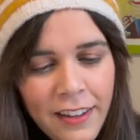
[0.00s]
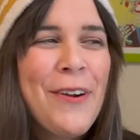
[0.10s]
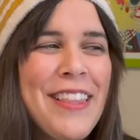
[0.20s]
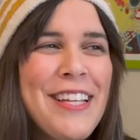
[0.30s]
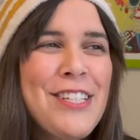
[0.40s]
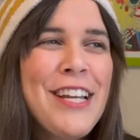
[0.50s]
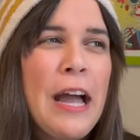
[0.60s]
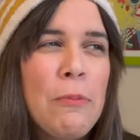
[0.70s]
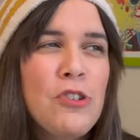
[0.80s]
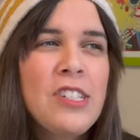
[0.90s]
I think she
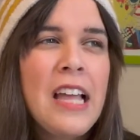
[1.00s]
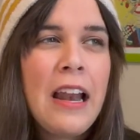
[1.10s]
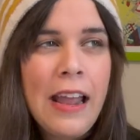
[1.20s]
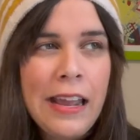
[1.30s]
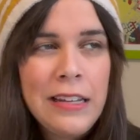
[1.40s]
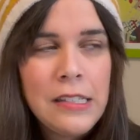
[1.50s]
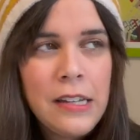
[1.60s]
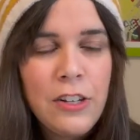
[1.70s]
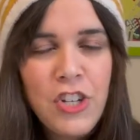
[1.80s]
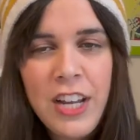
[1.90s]
captures that angst
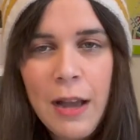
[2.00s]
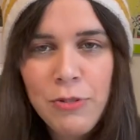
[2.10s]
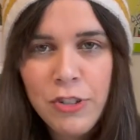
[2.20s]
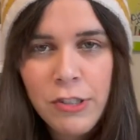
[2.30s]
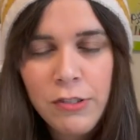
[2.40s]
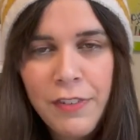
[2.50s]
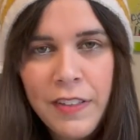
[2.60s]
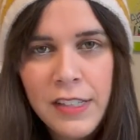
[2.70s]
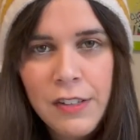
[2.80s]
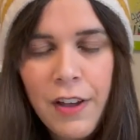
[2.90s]
and she captures those
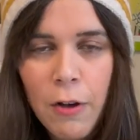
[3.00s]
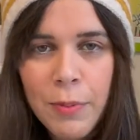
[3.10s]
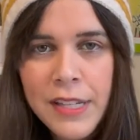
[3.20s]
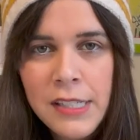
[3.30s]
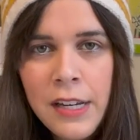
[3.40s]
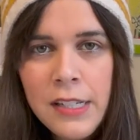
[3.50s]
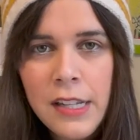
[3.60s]
feelings of helplessness,